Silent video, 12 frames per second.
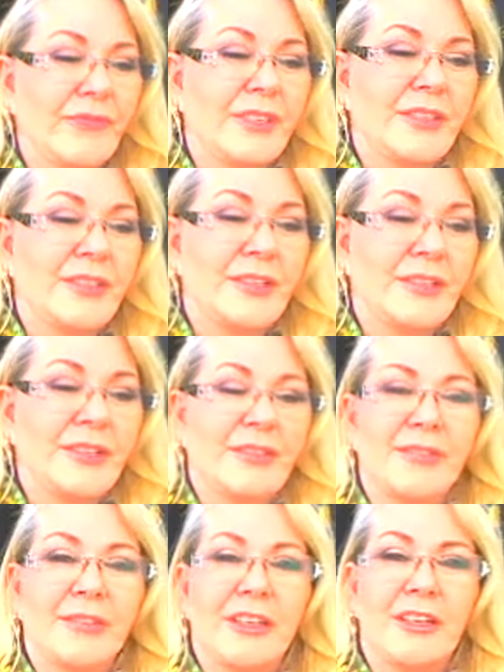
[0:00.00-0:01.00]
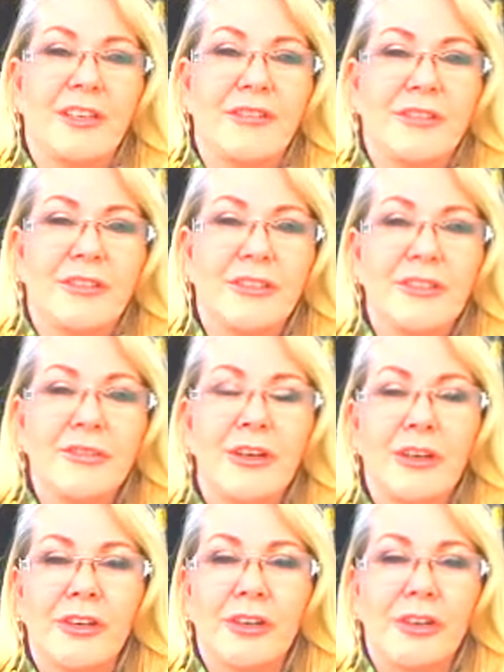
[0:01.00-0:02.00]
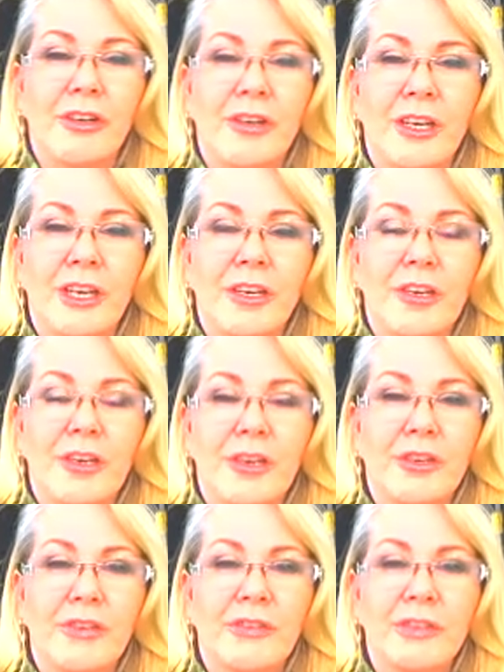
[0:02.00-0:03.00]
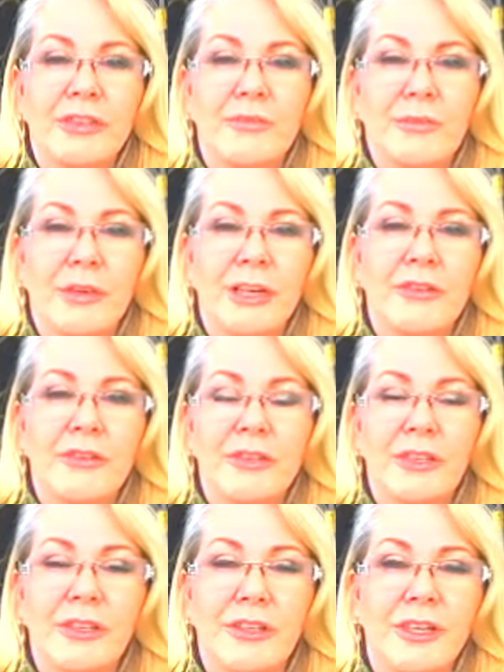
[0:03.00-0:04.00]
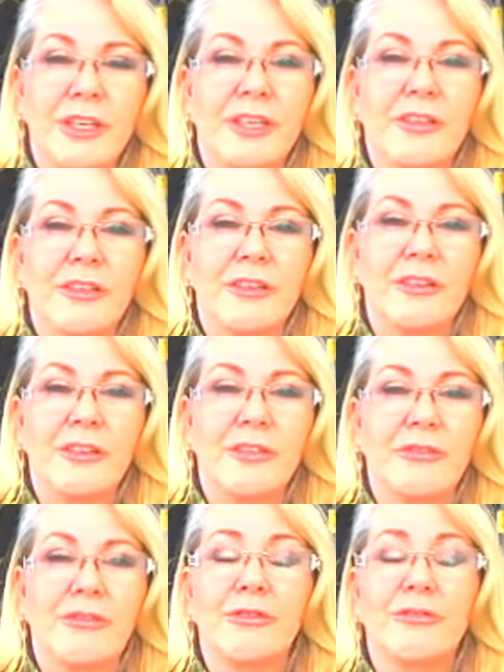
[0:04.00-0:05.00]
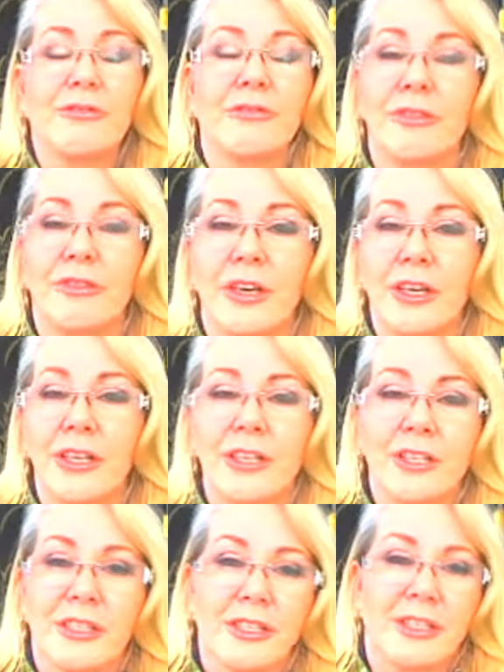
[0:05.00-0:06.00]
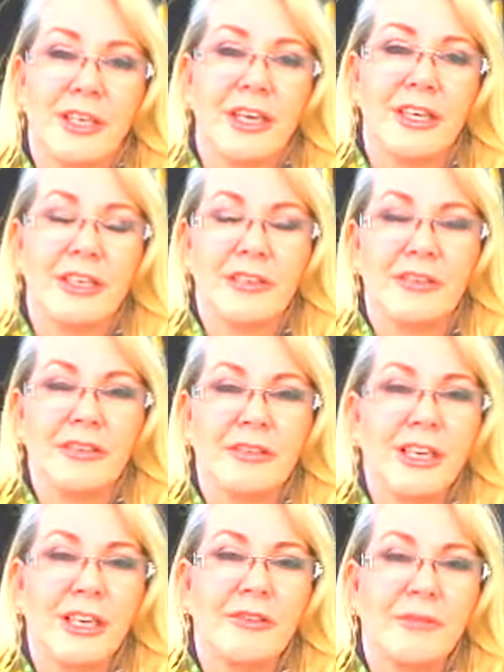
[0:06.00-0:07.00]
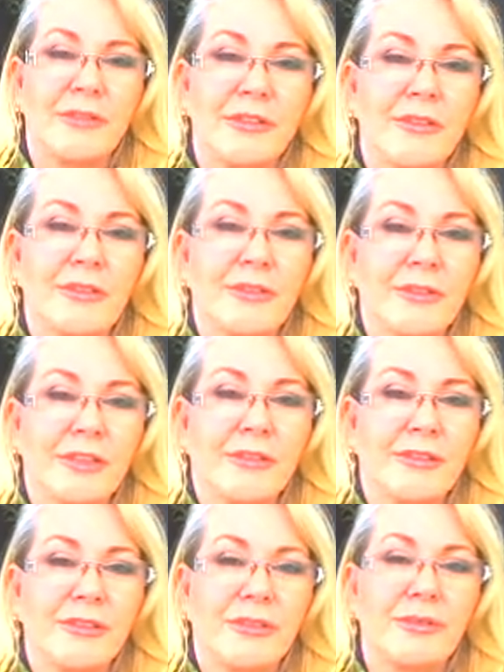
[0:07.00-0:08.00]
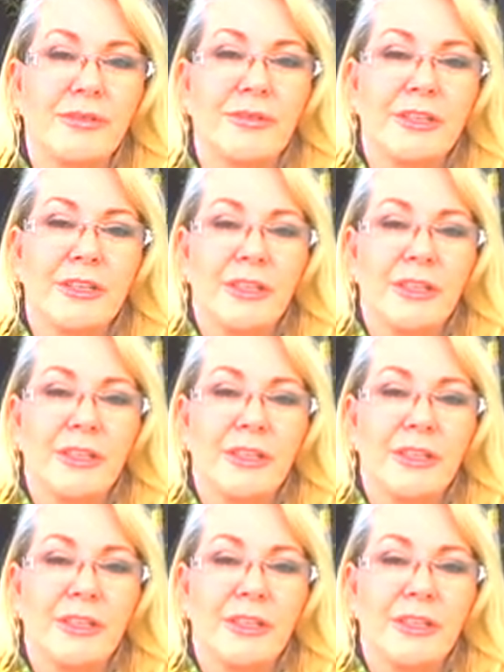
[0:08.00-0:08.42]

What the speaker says: So you're still on a learning curve as well, learning, you know, new knowledge to take with you into,